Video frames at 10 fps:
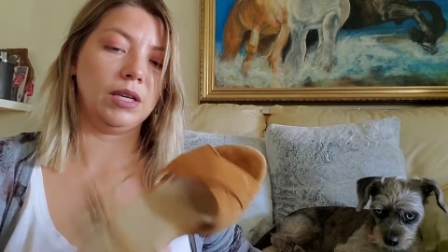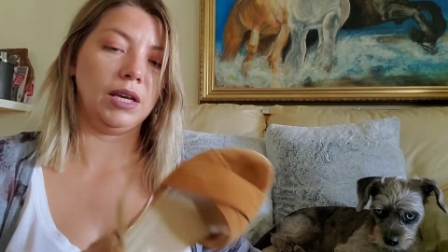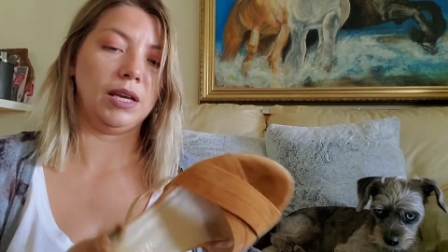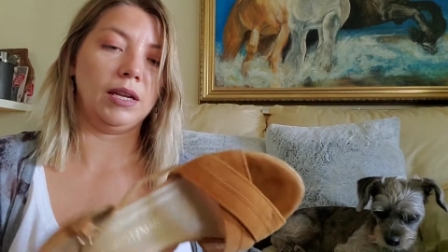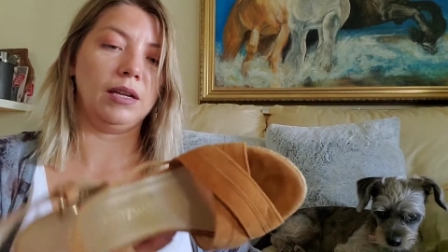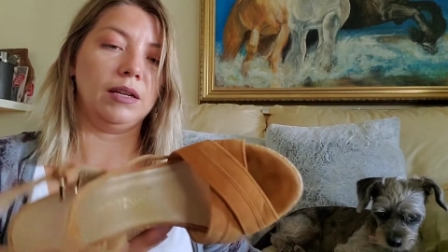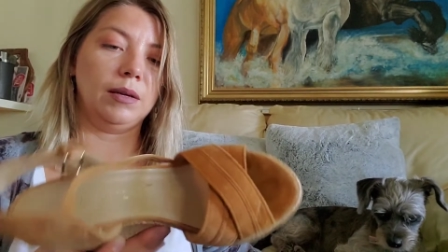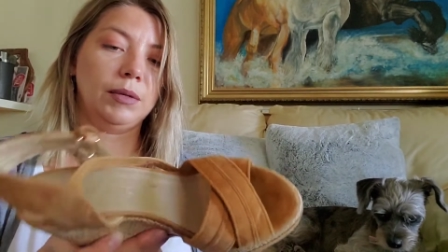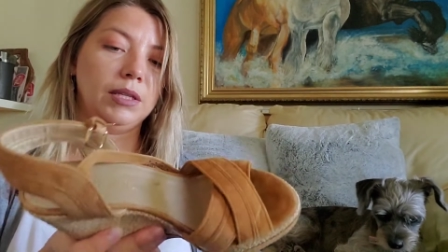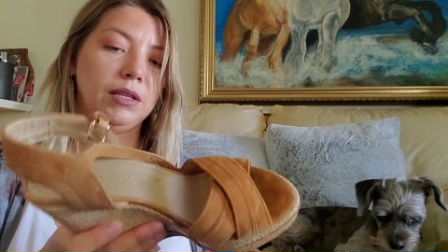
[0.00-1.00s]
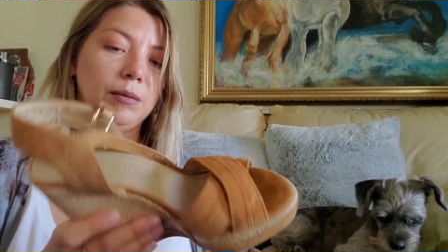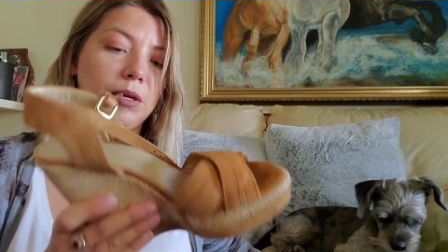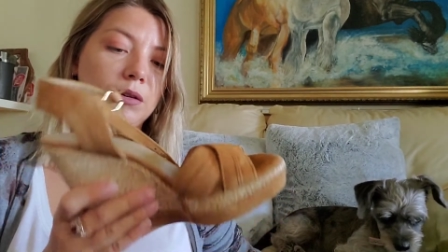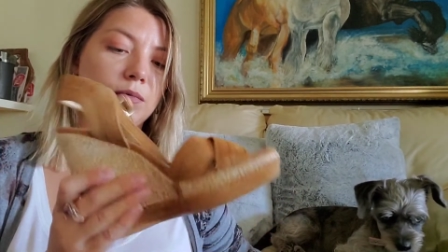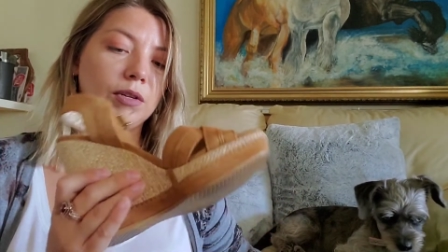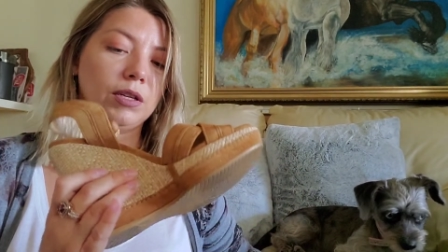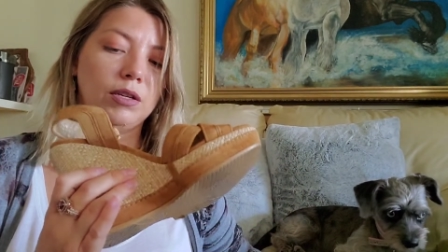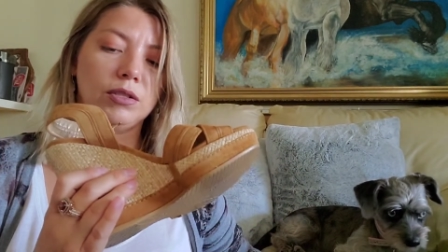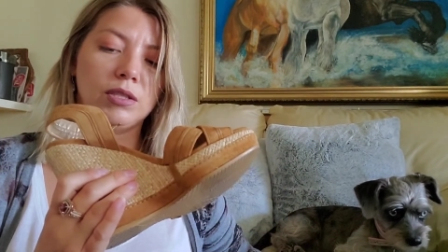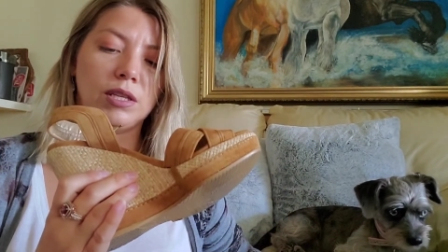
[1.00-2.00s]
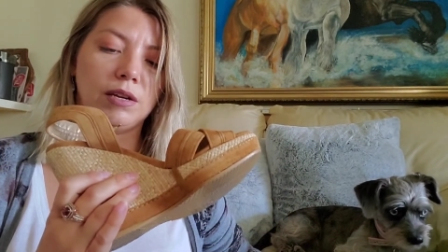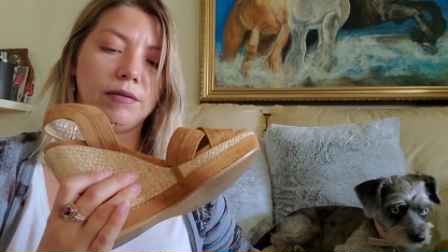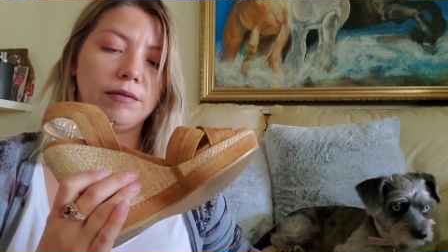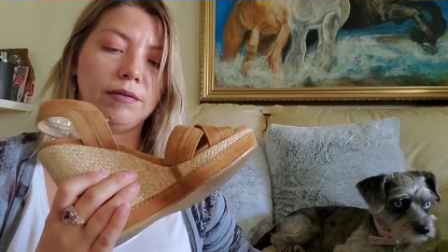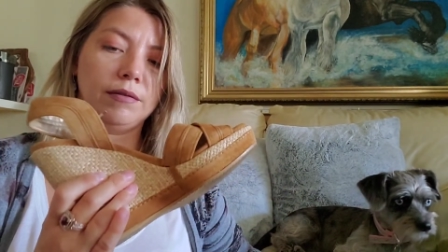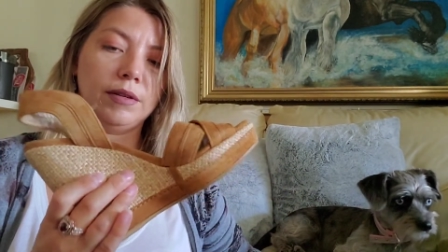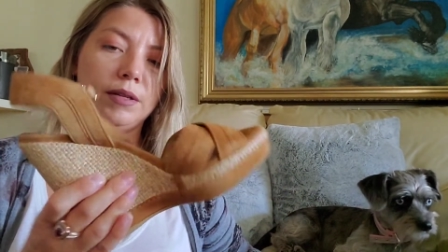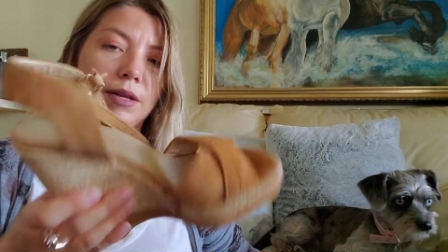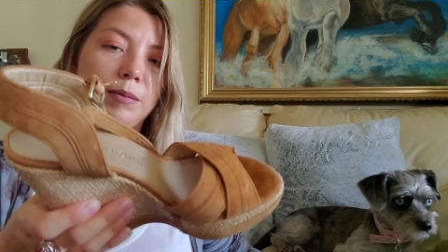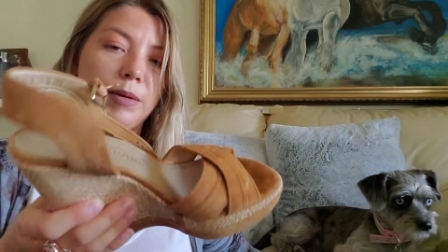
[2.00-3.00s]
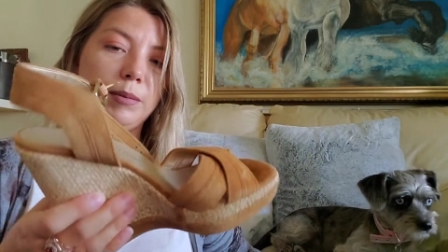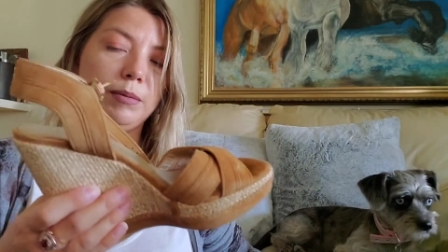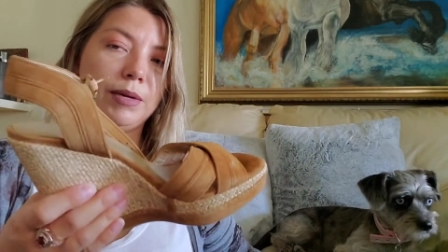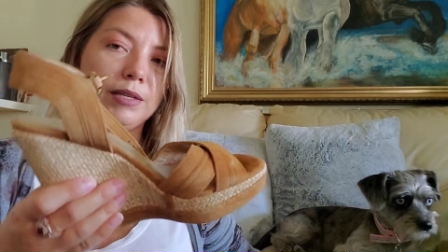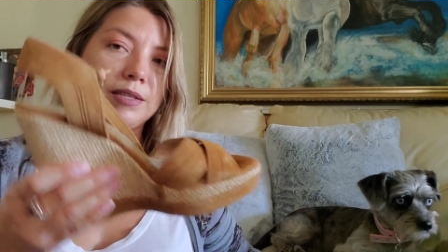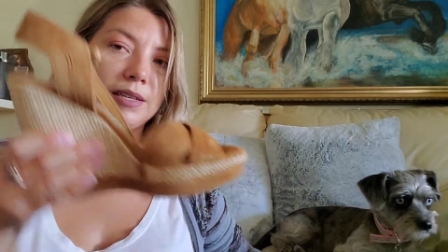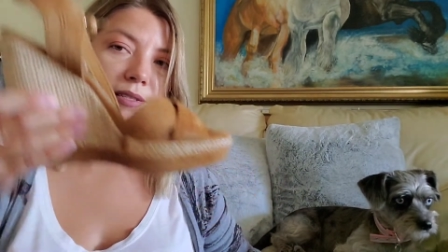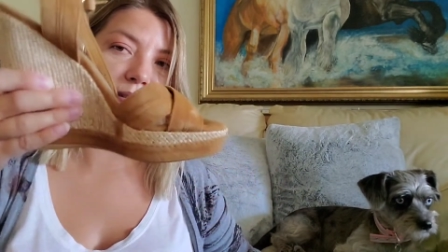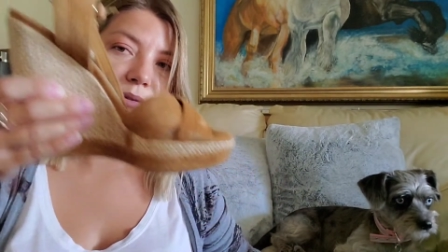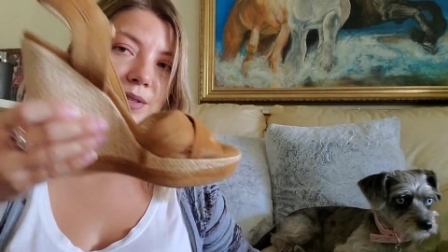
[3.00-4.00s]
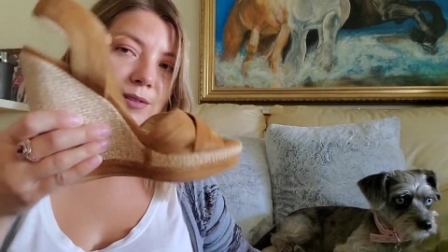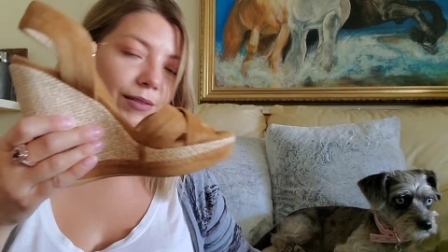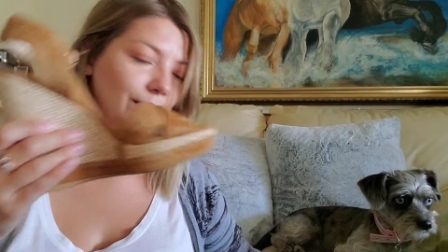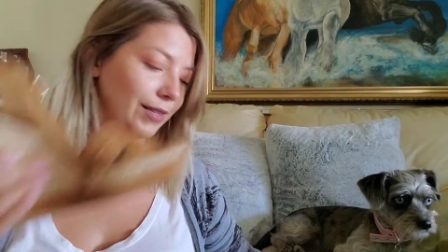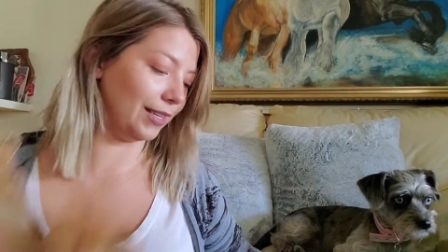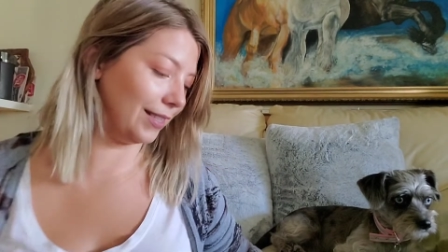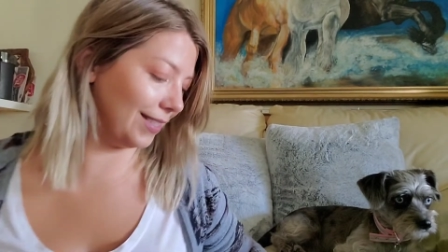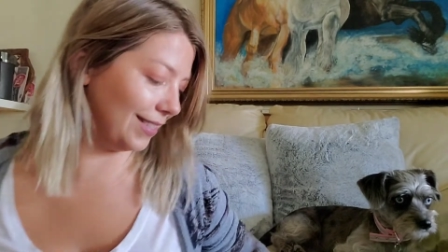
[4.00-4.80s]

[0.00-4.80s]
And I mean, they make really good stuff. They might be my size, so I don't know yet.